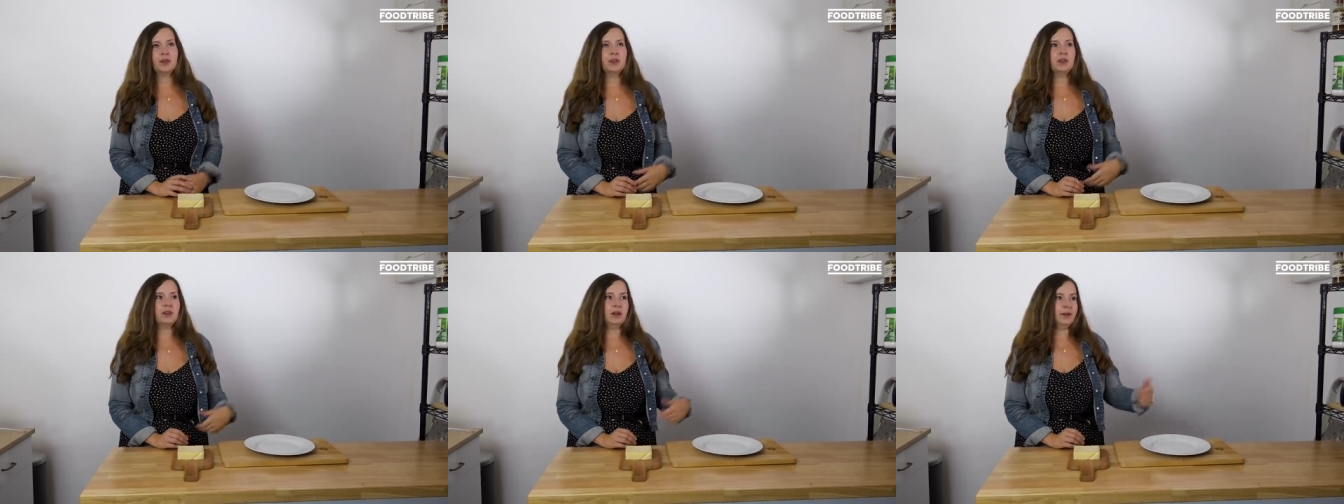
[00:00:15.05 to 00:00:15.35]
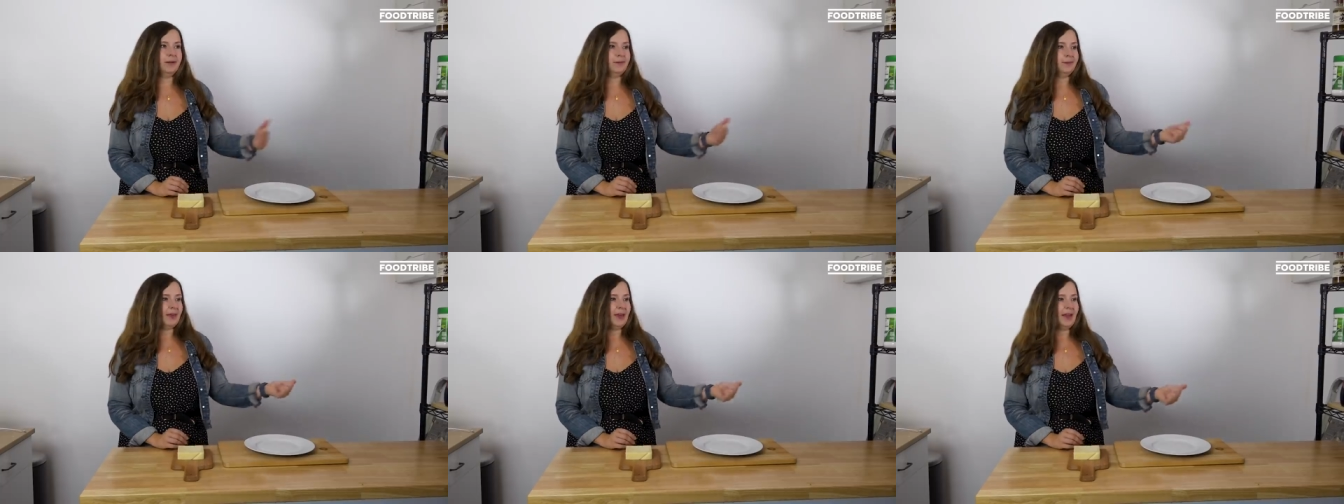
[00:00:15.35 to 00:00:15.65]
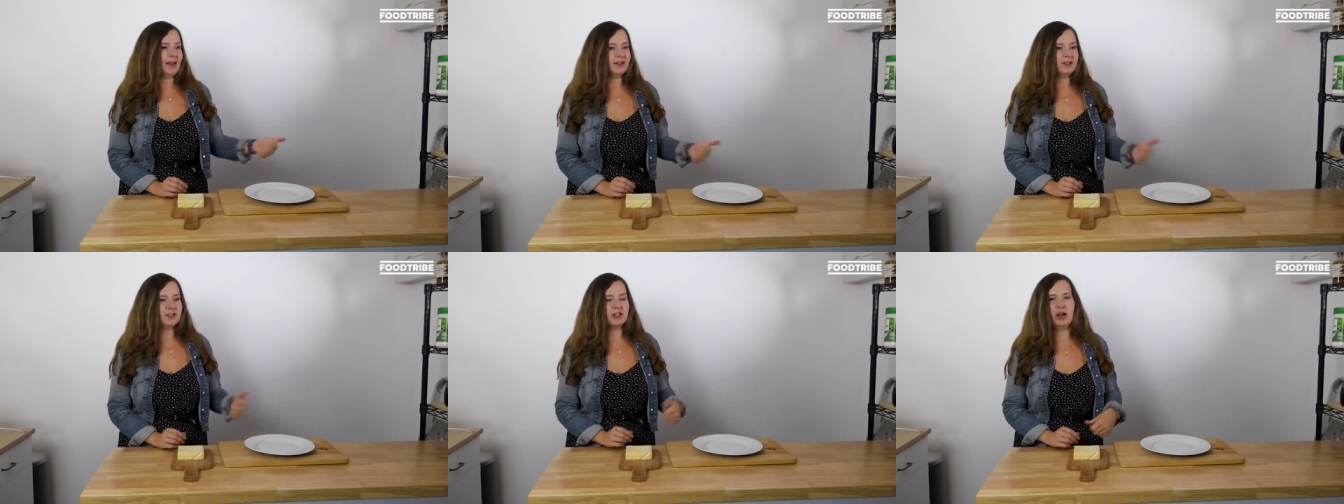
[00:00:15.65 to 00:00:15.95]
you know,
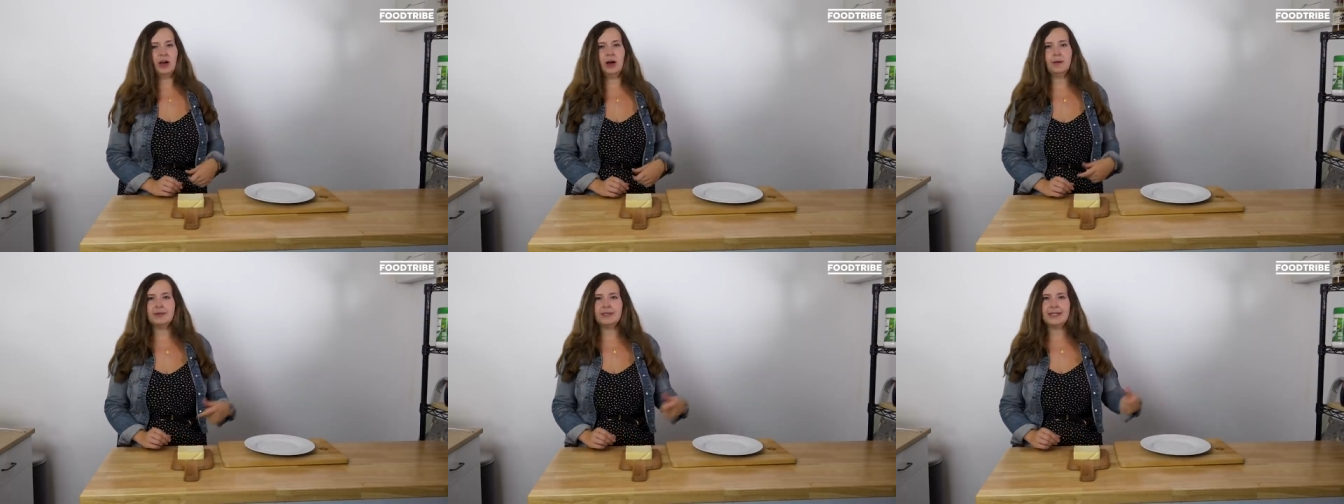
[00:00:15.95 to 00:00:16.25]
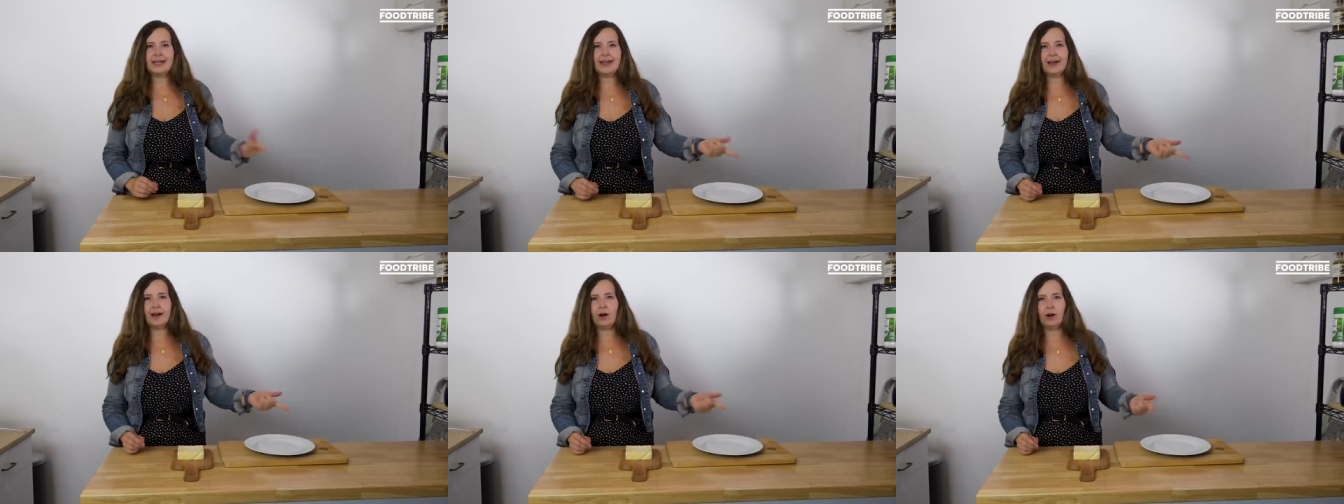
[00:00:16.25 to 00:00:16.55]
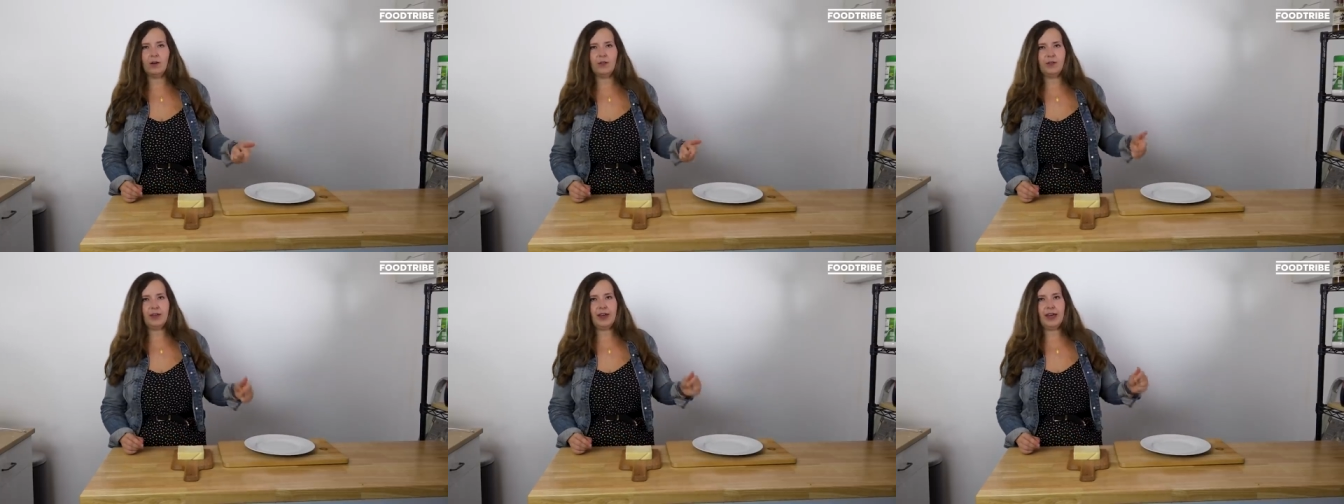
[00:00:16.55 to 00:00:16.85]
ketchup, tea and
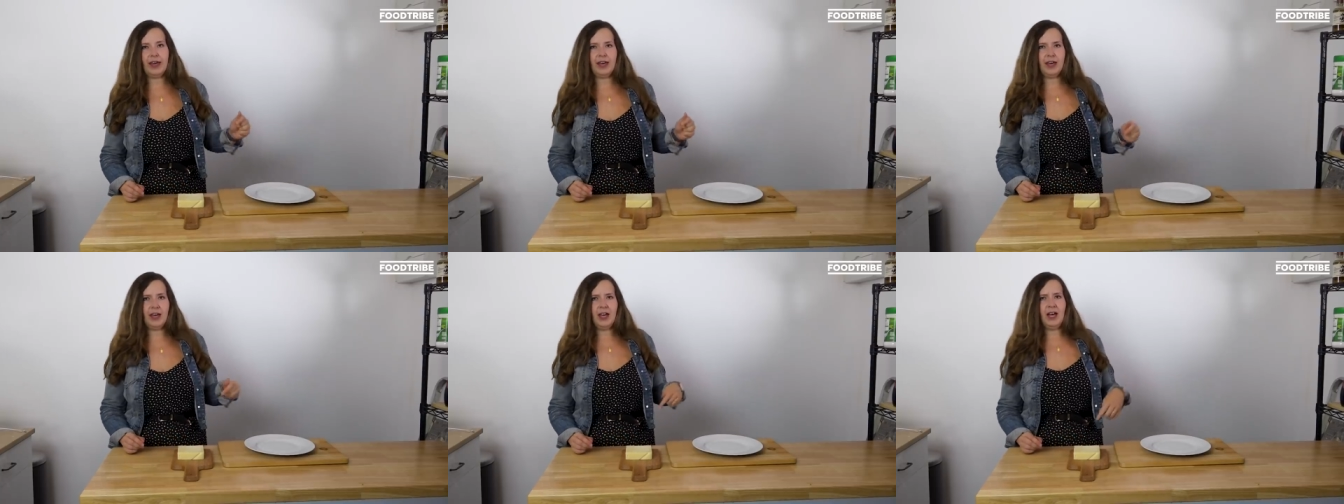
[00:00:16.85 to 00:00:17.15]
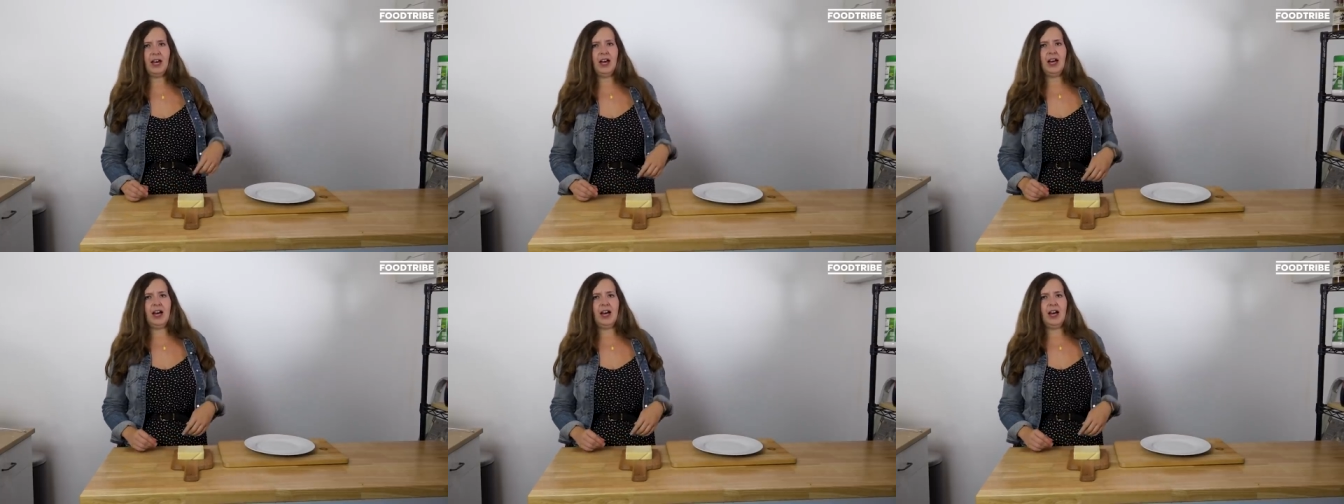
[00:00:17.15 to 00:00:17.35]
coffee,